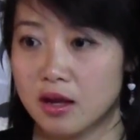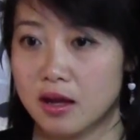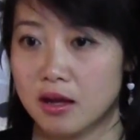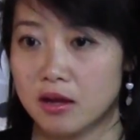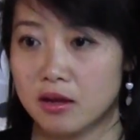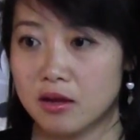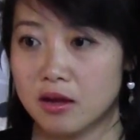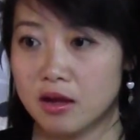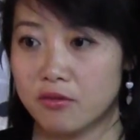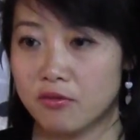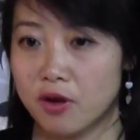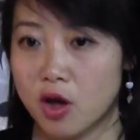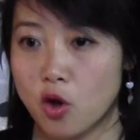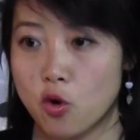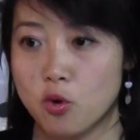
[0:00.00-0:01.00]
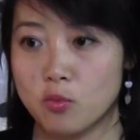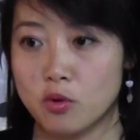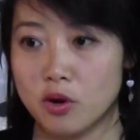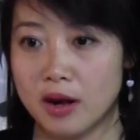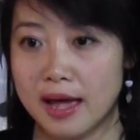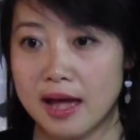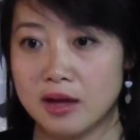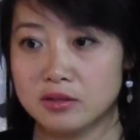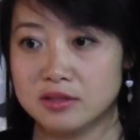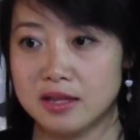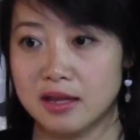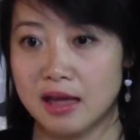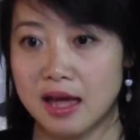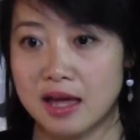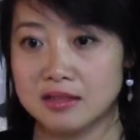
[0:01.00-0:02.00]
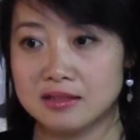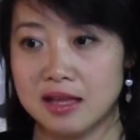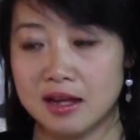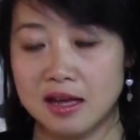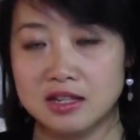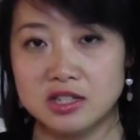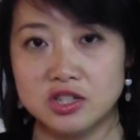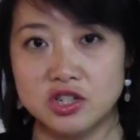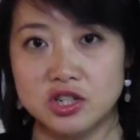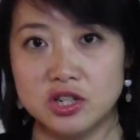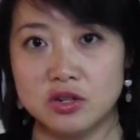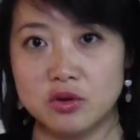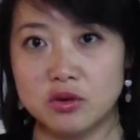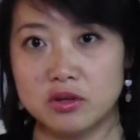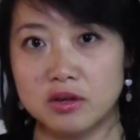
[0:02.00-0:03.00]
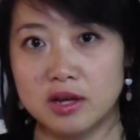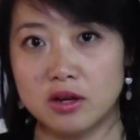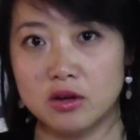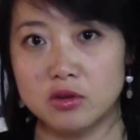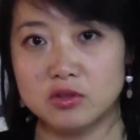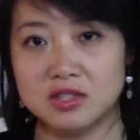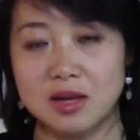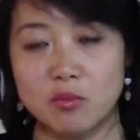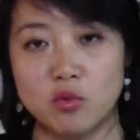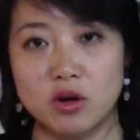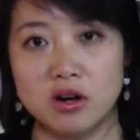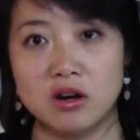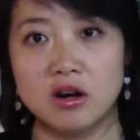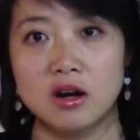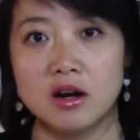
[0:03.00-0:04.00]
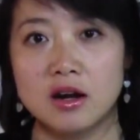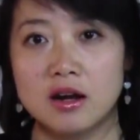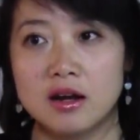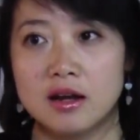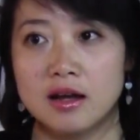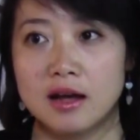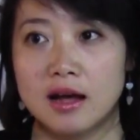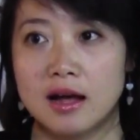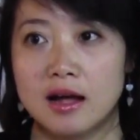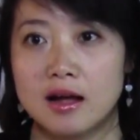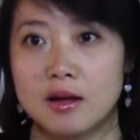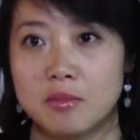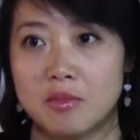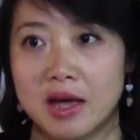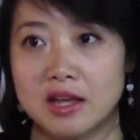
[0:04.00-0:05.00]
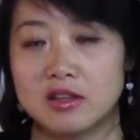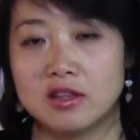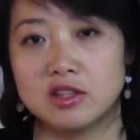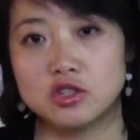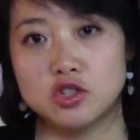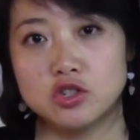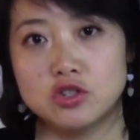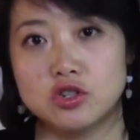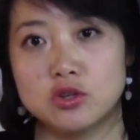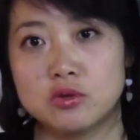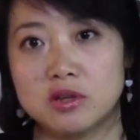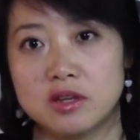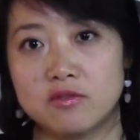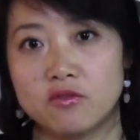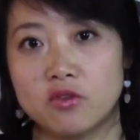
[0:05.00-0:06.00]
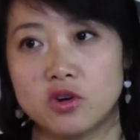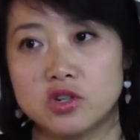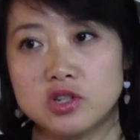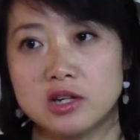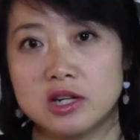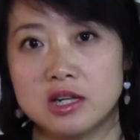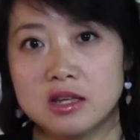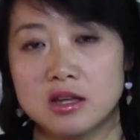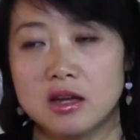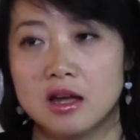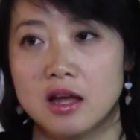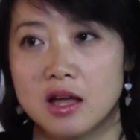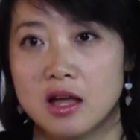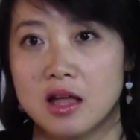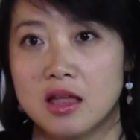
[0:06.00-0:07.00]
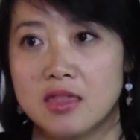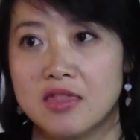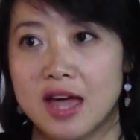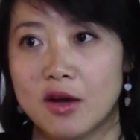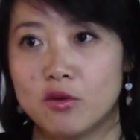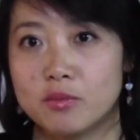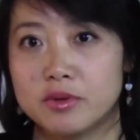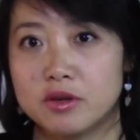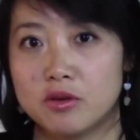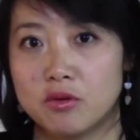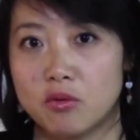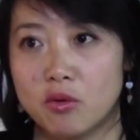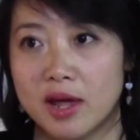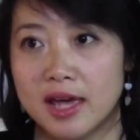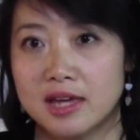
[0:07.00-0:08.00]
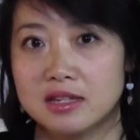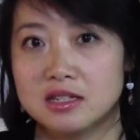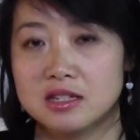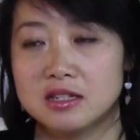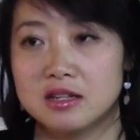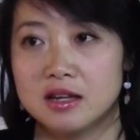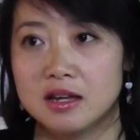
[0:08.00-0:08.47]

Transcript: a home or a house that has that condition, or you can go somewhere and then tune in virtually, that would be great.